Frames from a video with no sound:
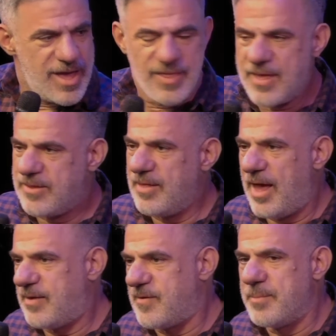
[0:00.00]
Yeah. To, to
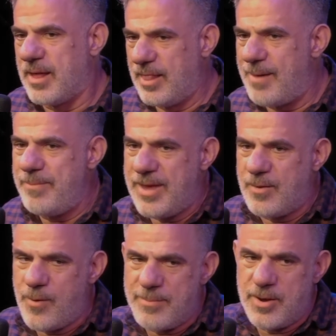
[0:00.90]
like some
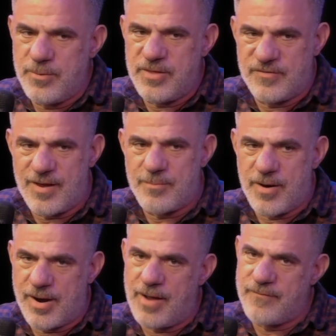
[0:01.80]
Colombian women who in the summer
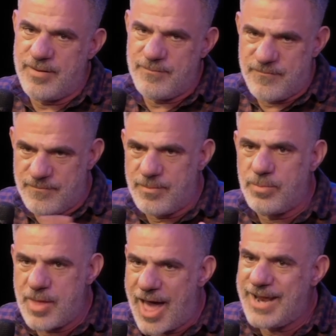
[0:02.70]
are covering
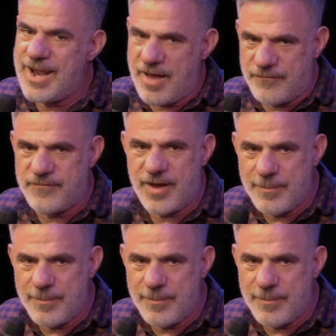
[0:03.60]
not enough of their